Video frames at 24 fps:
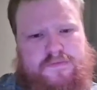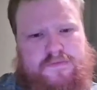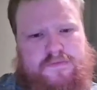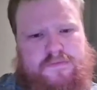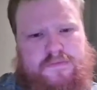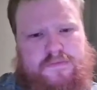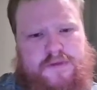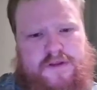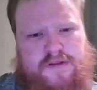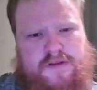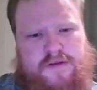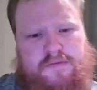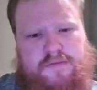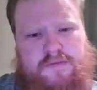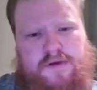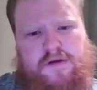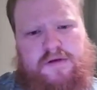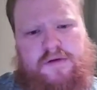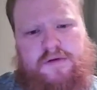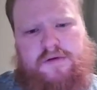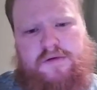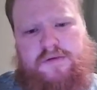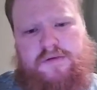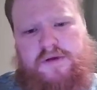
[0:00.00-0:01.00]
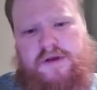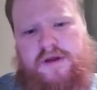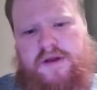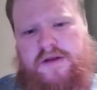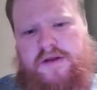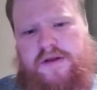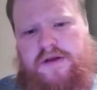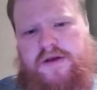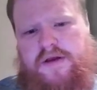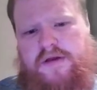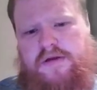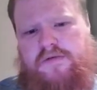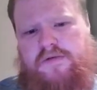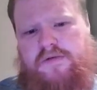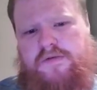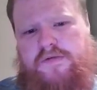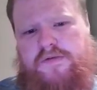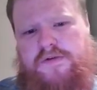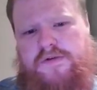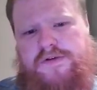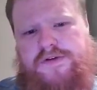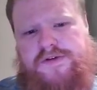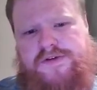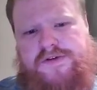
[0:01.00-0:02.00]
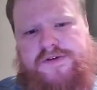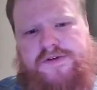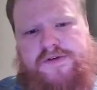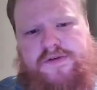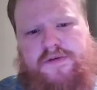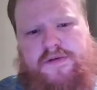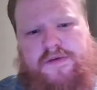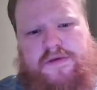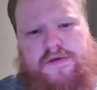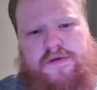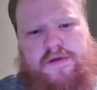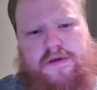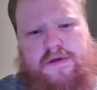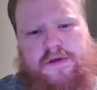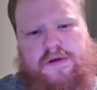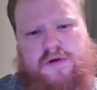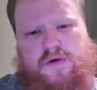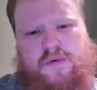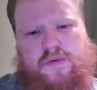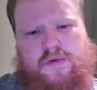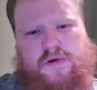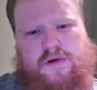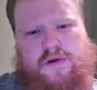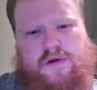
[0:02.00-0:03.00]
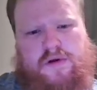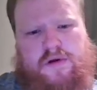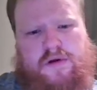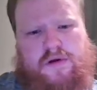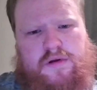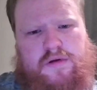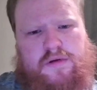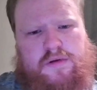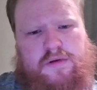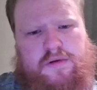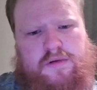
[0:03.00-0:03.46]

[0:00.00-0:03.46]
Meet in the middle, kind of got a reverse thing going on.